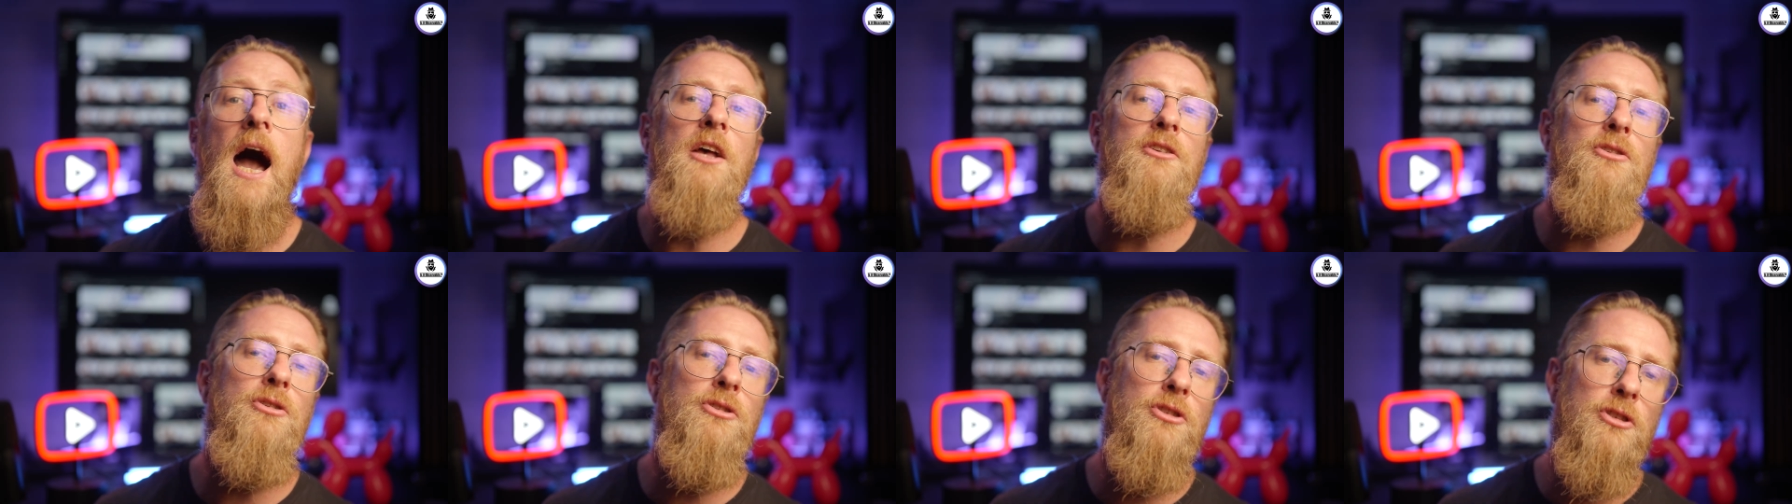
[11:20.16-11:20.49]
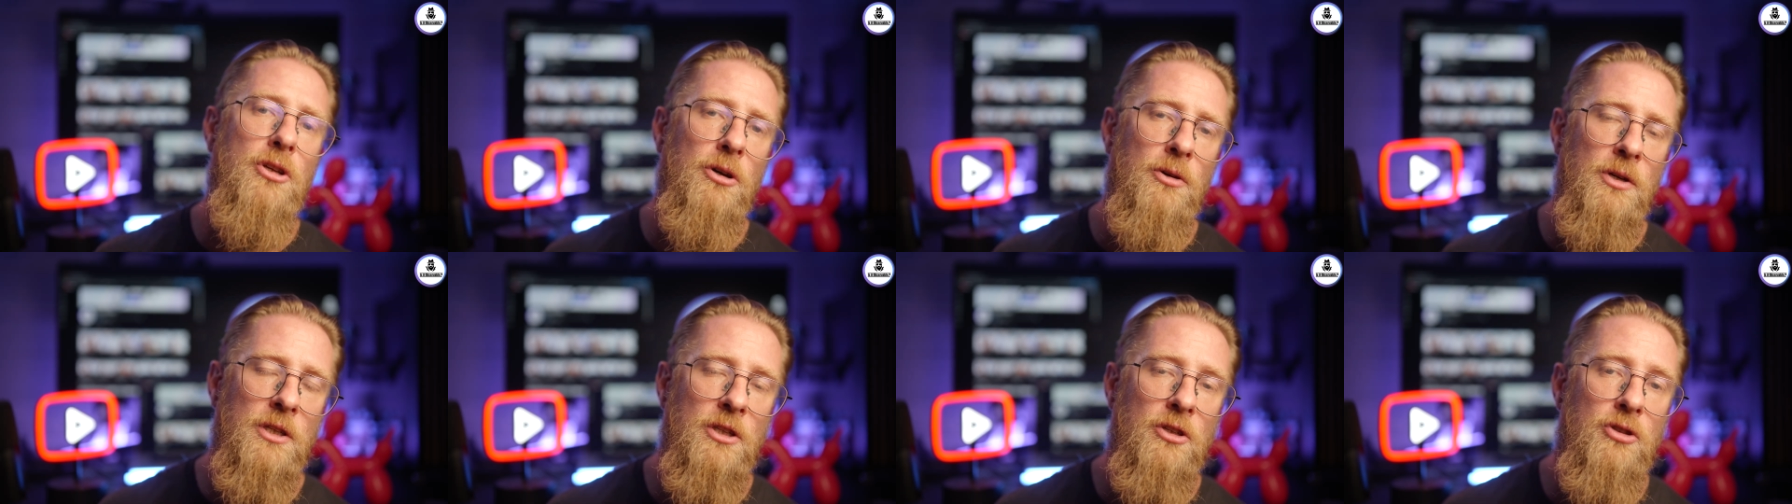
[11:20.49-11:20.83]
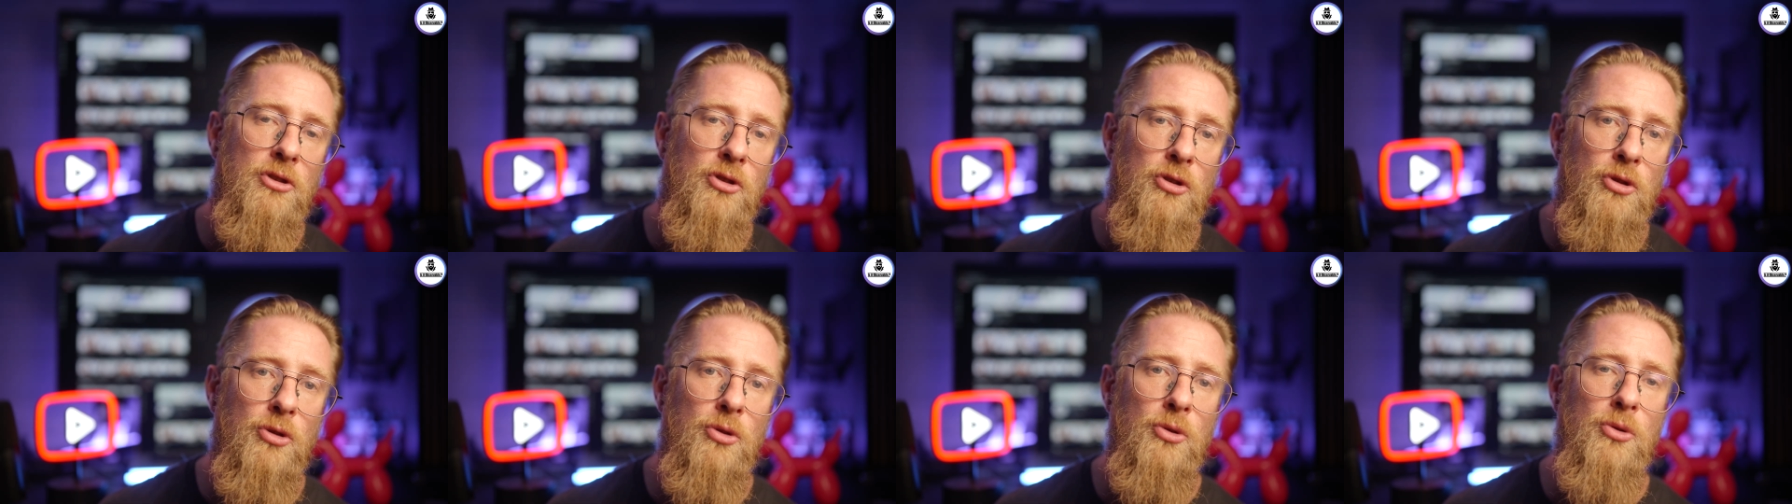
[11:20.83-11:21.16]
As you saw in the
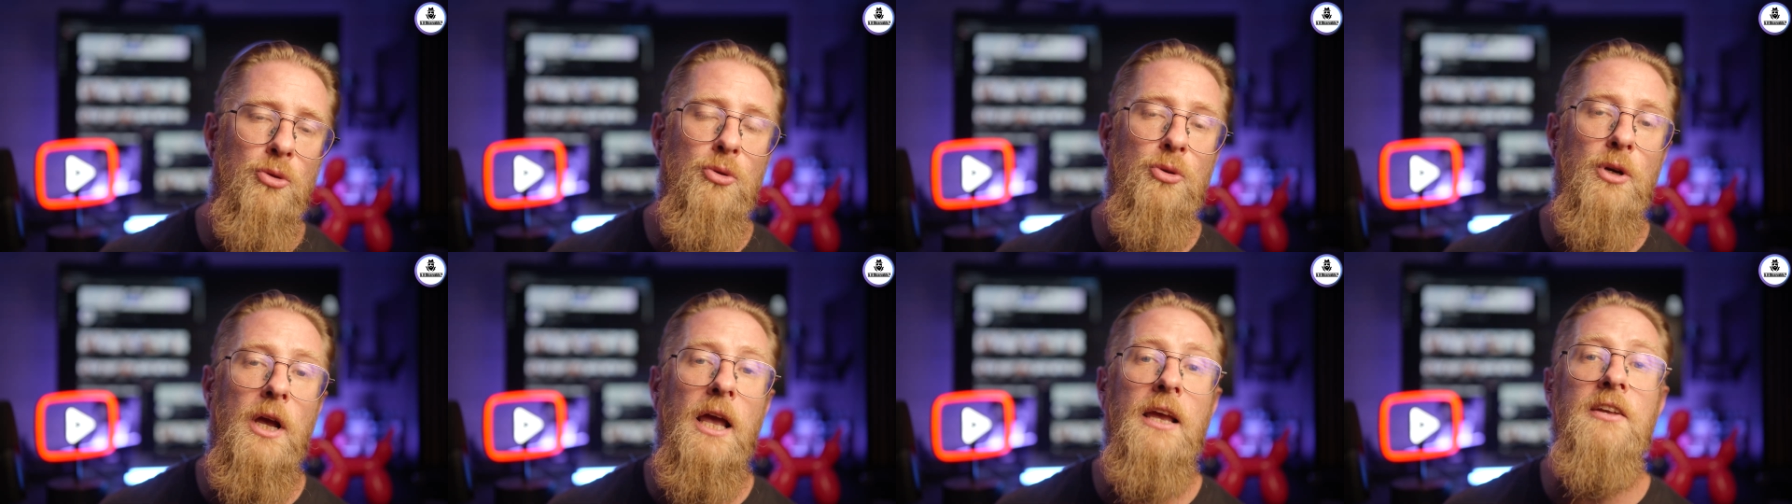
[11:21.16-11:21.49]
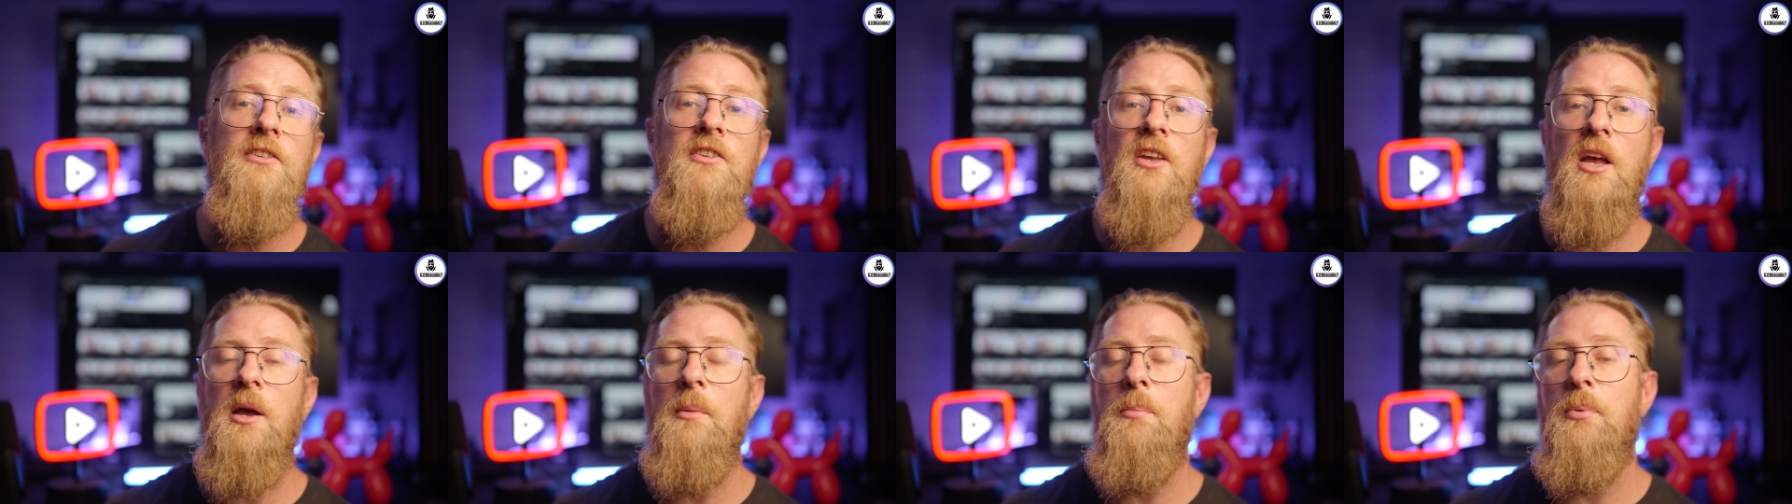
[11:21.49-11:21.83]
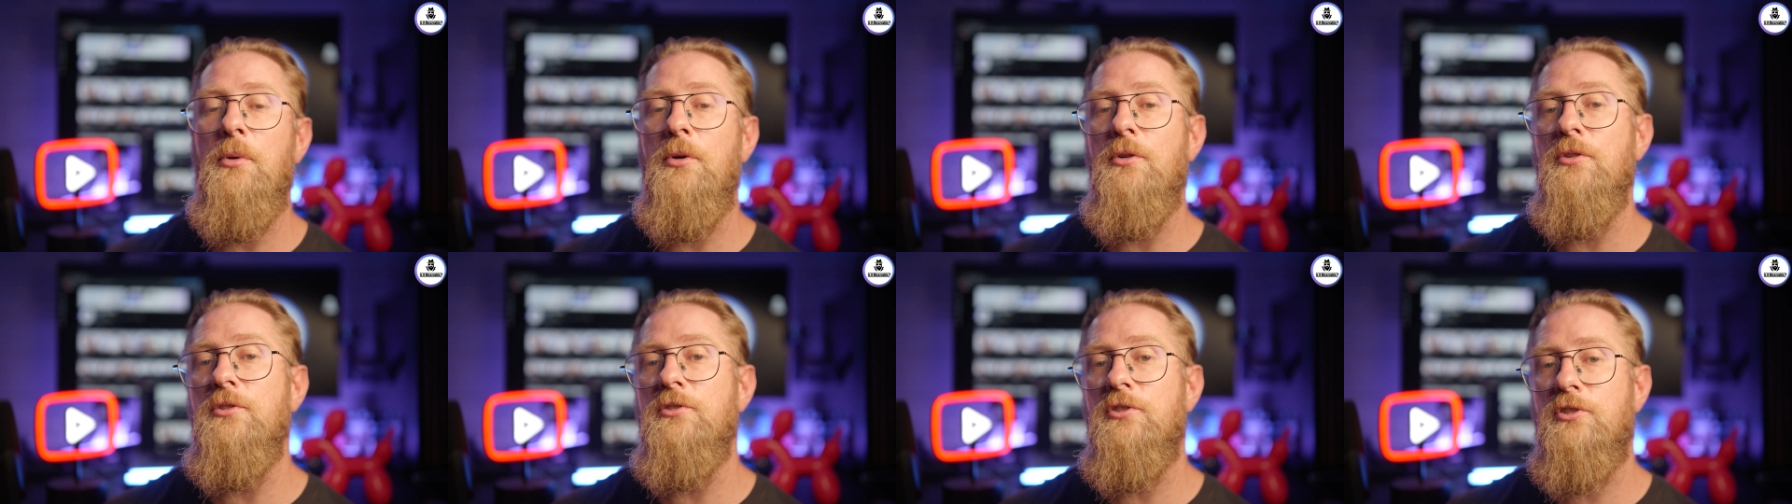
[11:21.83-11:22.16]
two
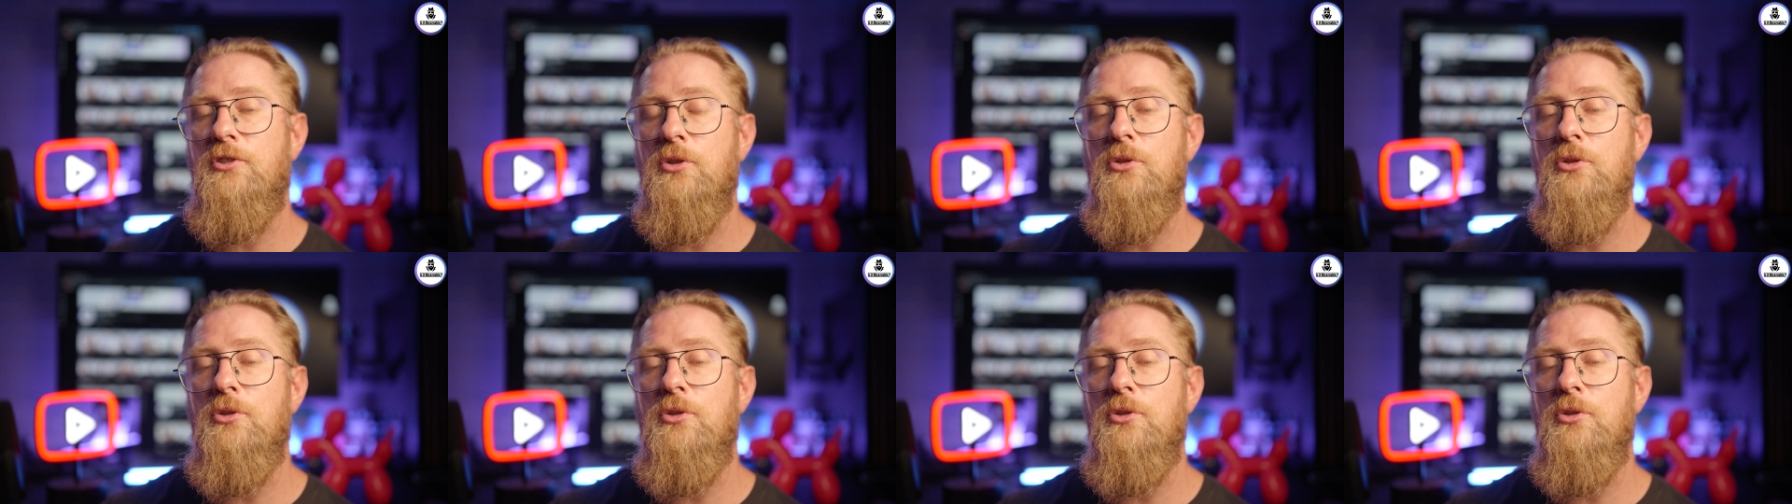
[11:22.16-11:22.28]
examples,